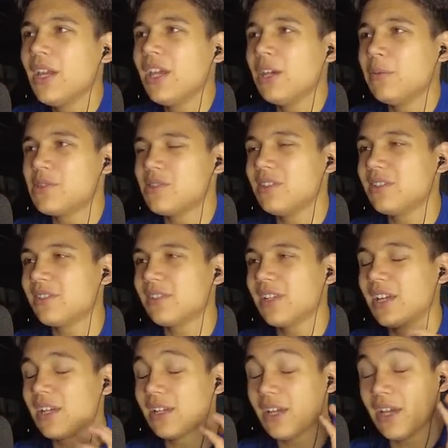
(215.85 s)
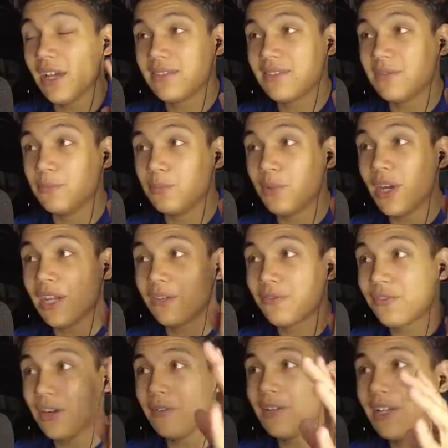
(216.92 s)
in which you need to like brake
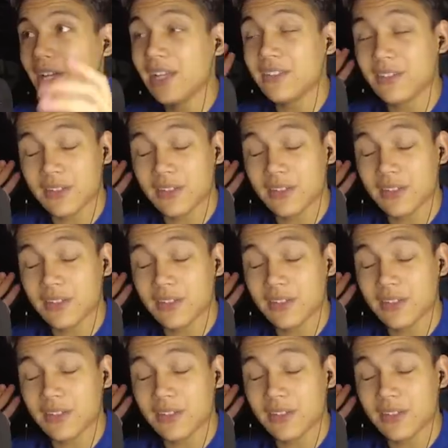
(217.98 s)
very late,